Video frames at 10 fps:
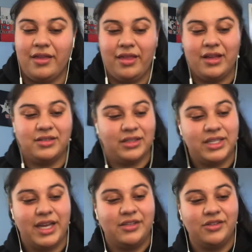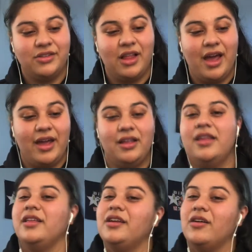there's the T2 lane,
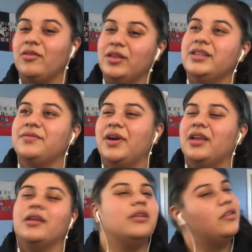and then you got all these fucking.